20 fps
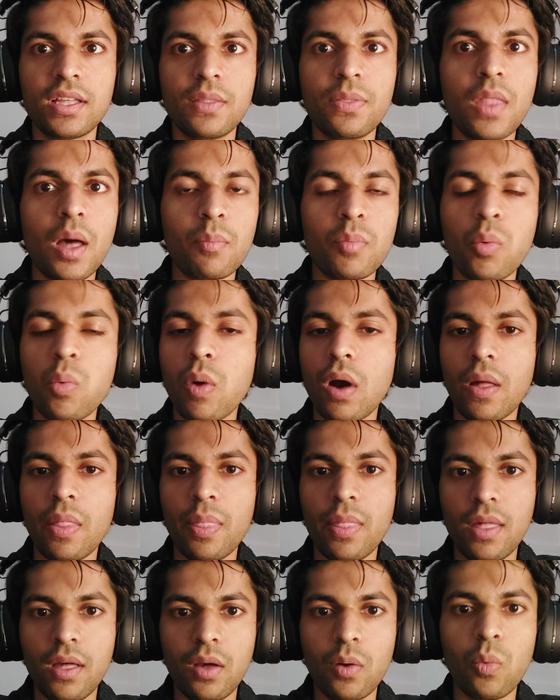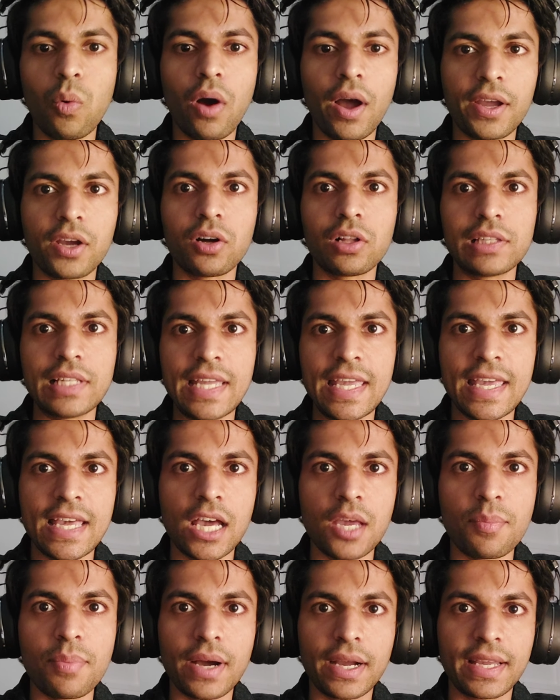Number 1, what I call the
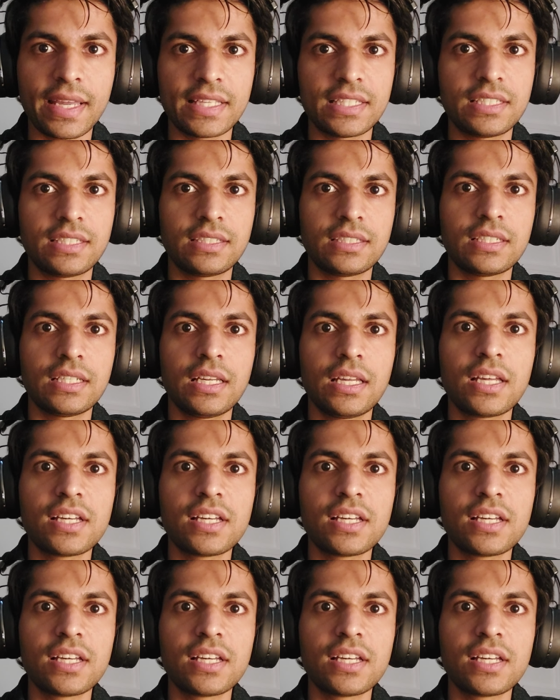AI buckets,